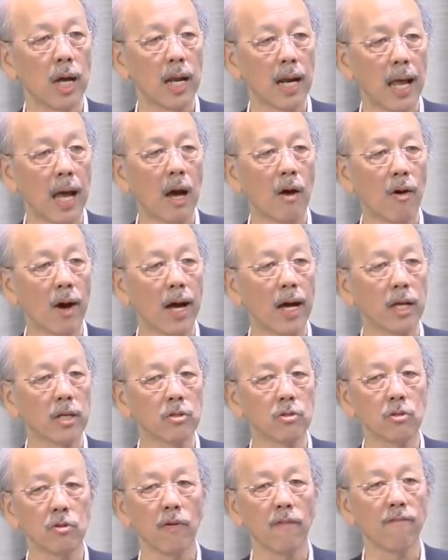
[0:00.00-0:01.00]
allow
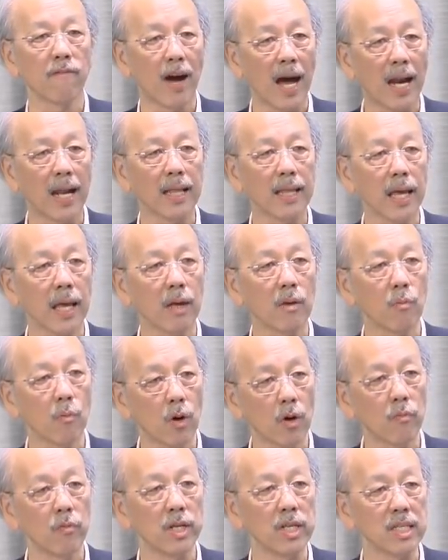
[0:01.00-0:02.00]
us to validate
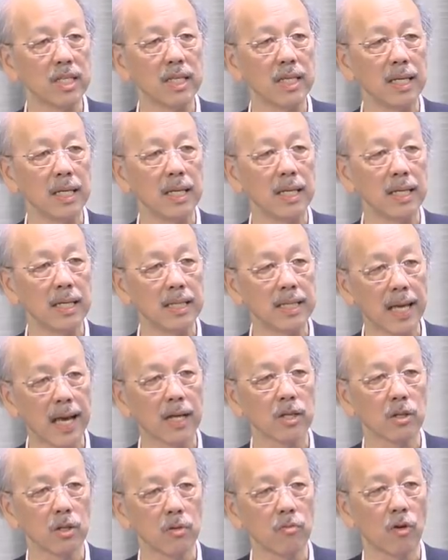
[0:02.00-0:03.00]
what we see is
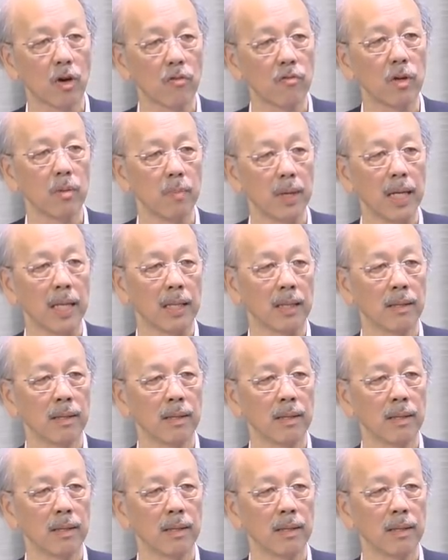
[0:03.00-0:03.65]
actually what we mean.